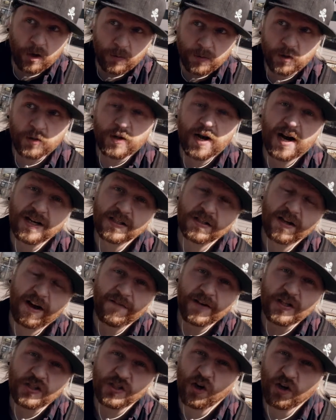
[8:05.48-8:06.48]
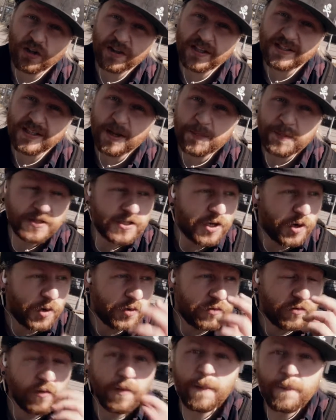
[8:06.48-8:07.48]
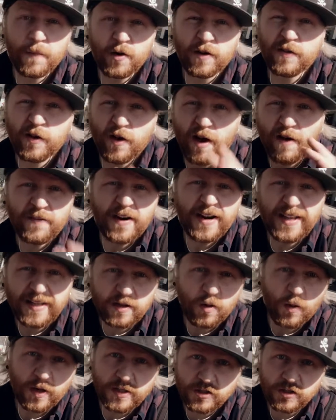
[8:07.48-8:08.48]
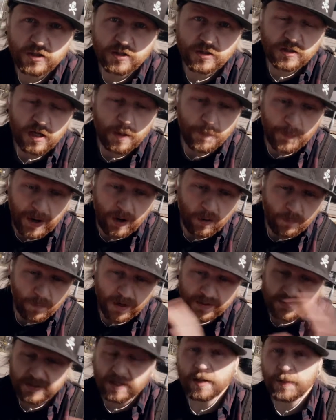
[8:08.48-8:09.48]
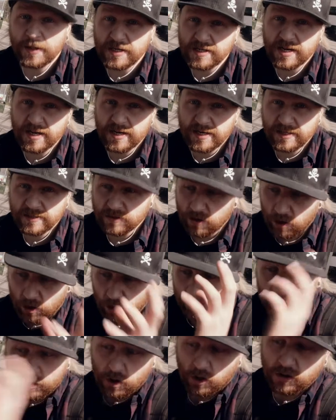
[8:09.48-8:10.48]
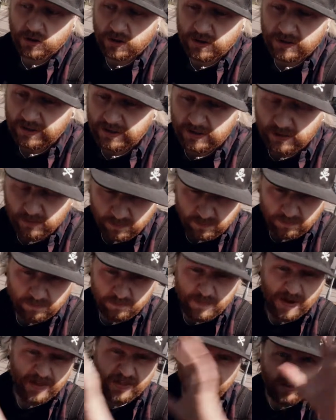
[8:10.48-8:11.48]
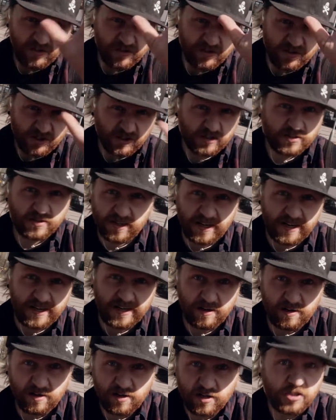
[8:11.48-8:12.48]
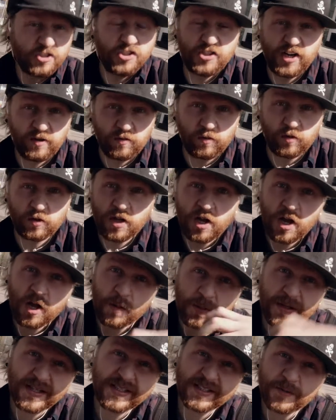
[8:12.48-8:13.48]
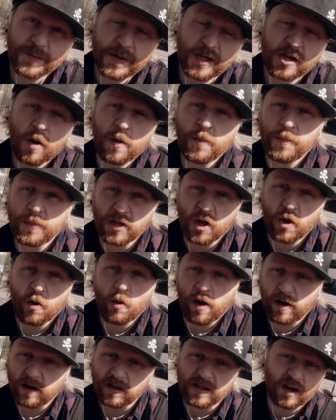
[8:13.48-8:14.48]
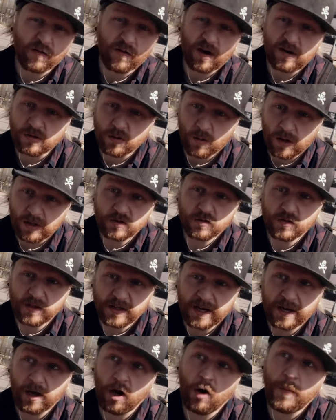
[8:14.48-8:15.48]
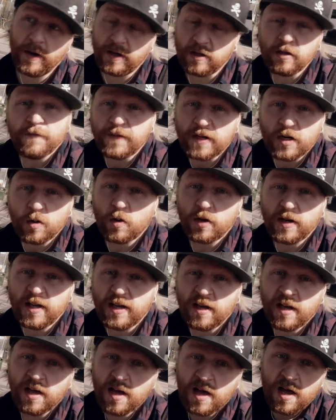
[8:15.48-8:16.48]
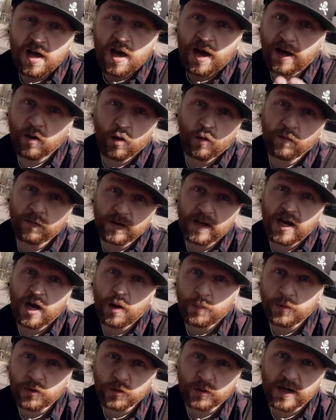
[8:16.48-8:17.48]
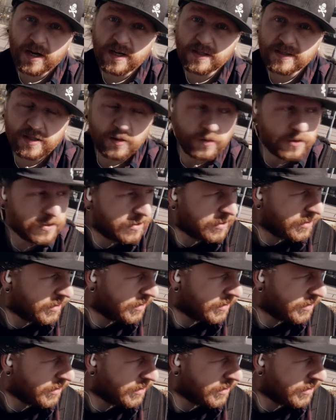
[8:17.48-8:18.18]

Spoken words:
I hope you guys have enjoyed this episode. Remember, if you have any questions about my dynamic days or the conjugate system method just in general, please leave me a comment below and I'll get around to answering it or making a video on it and hopefully help you guys out.